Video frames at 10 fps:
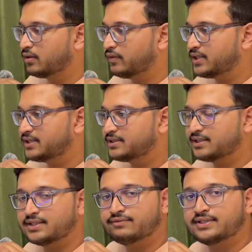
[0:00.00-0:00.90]
which
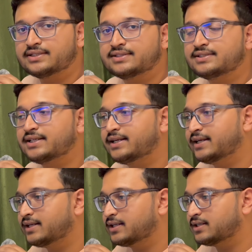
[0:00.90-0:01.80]
is the
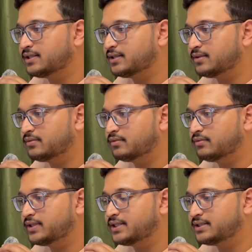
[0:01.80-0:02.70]
setting in
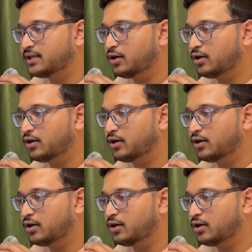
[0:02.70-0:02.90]
which is the